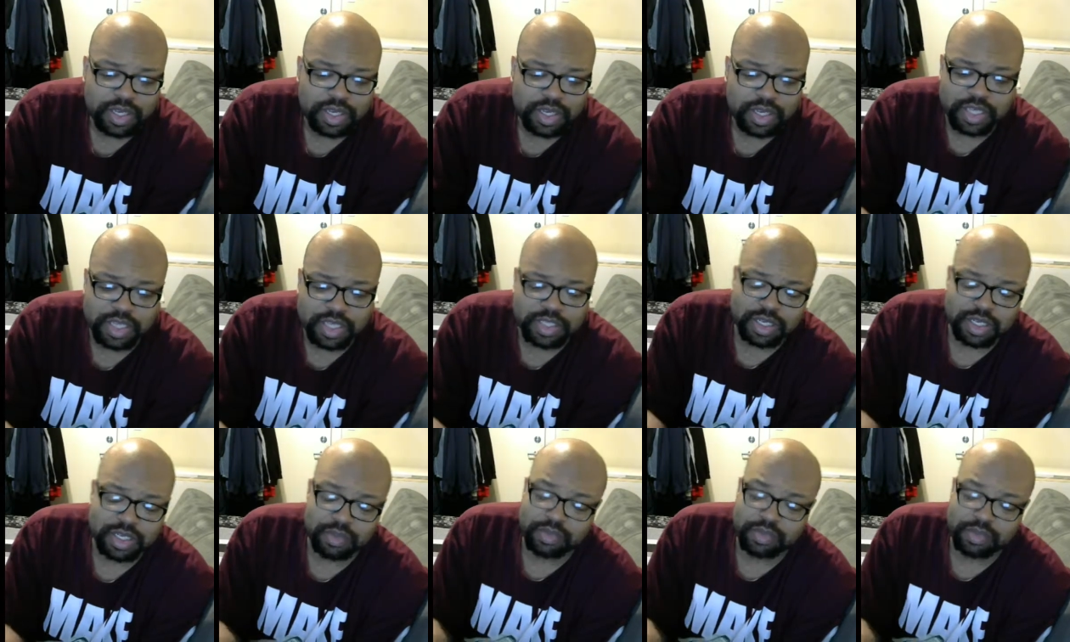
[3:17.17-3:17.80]

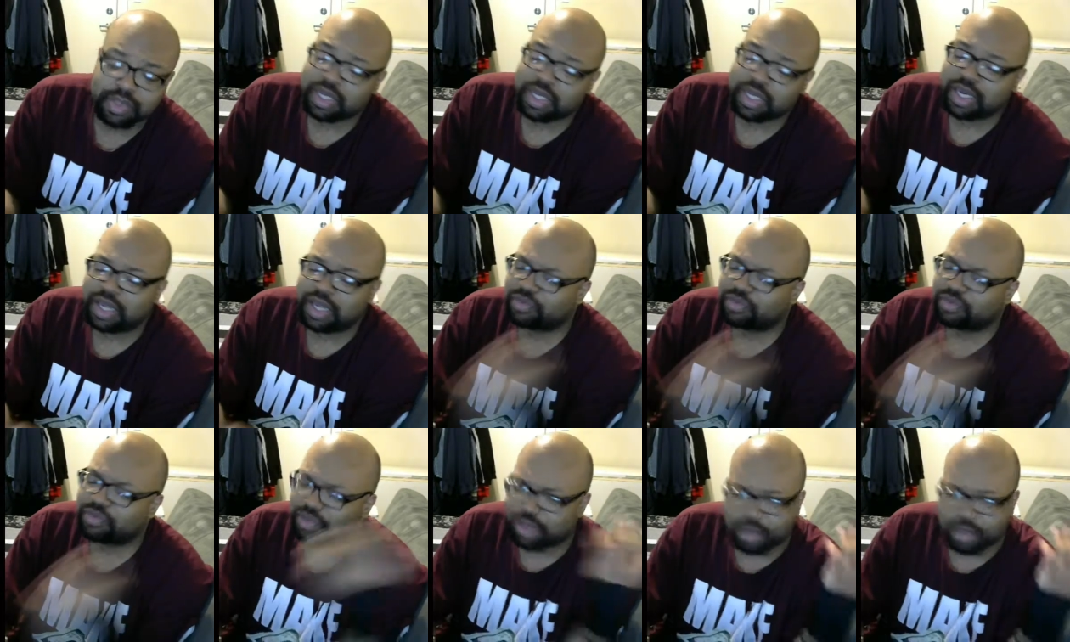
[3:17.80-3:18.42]
is something that
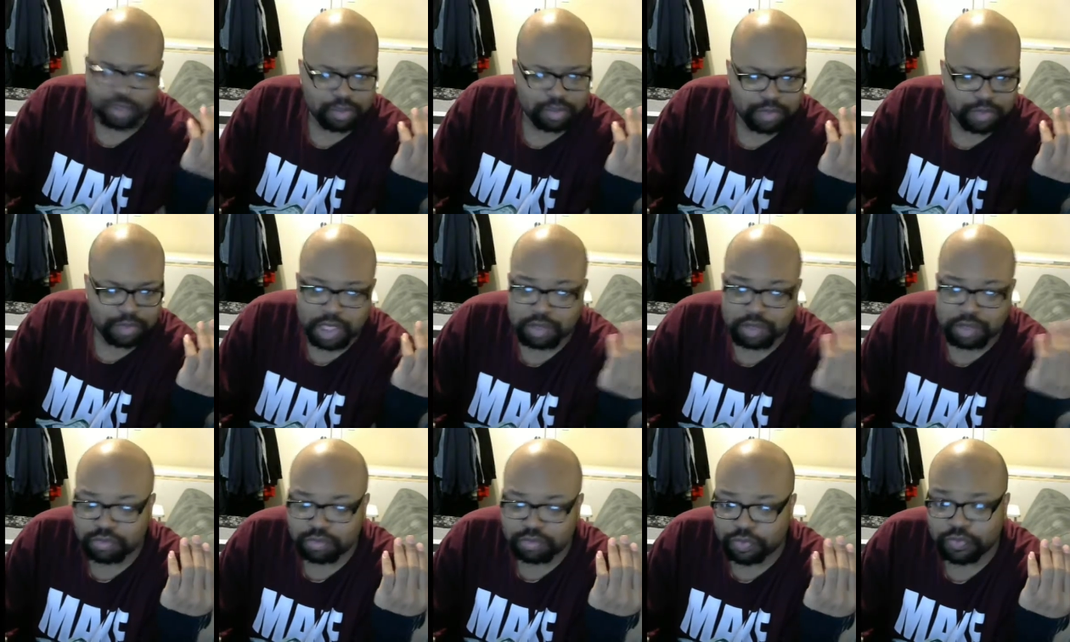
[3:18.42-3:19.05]
I've talked
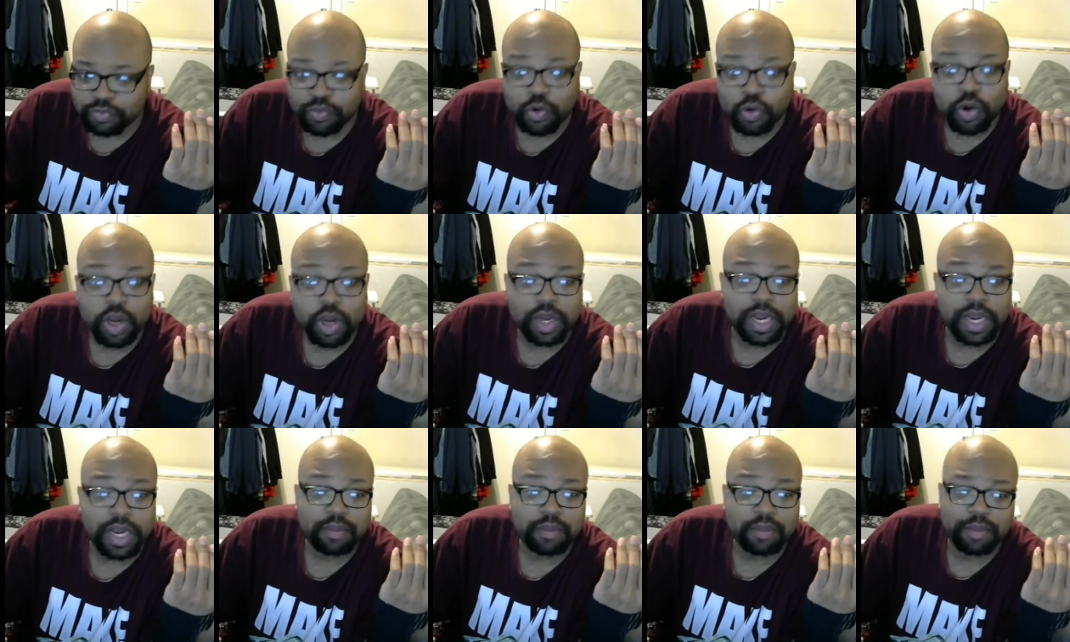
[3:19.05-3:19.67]
about
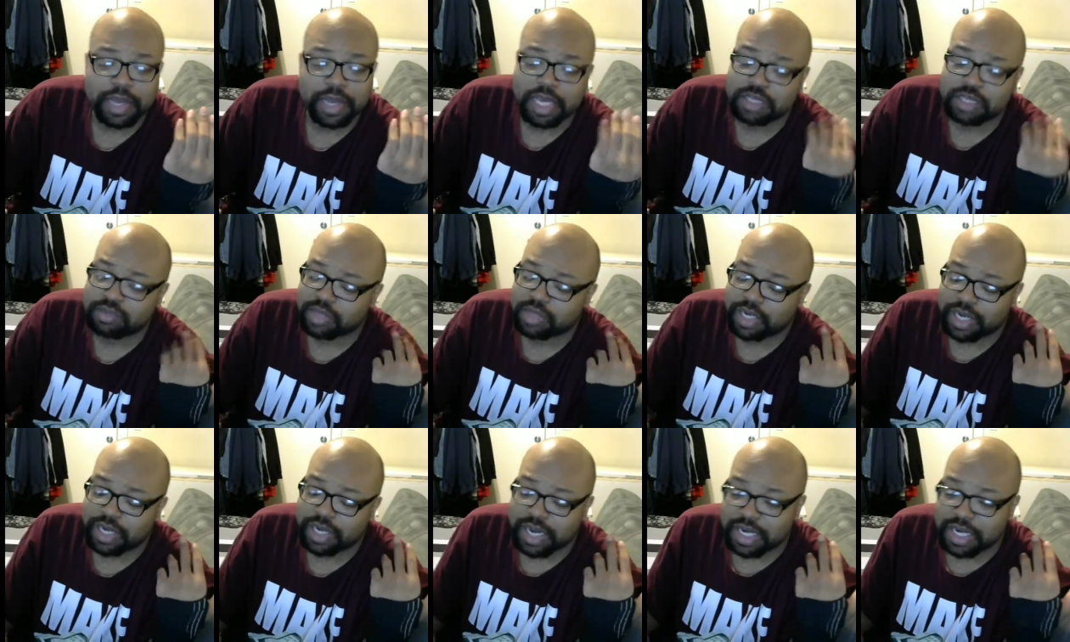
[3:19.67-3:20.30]
before in that past
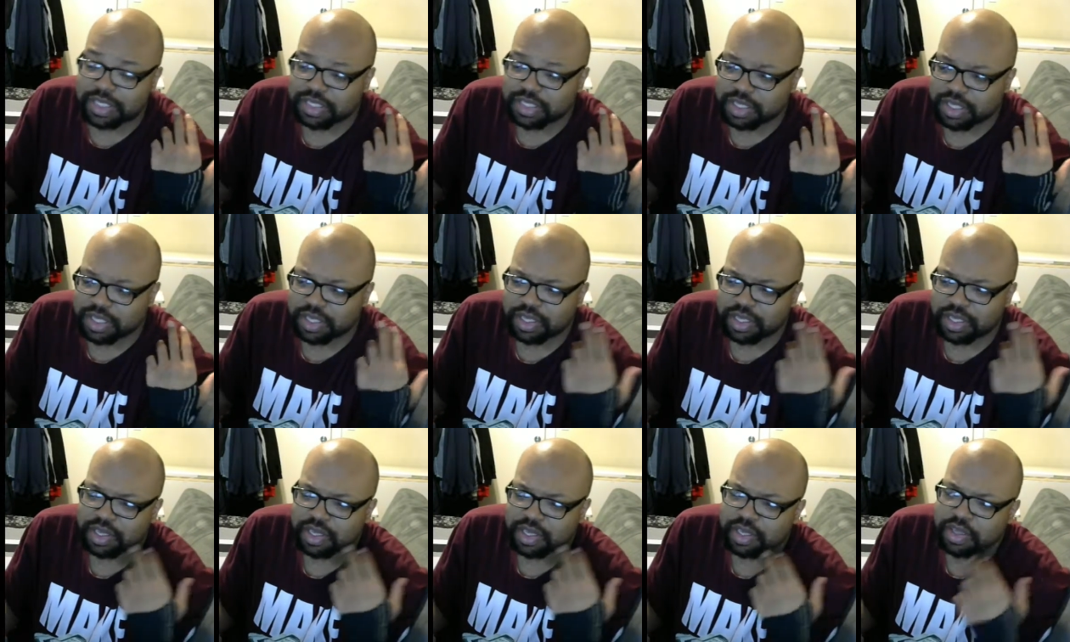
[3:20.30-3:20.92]
one, and that's the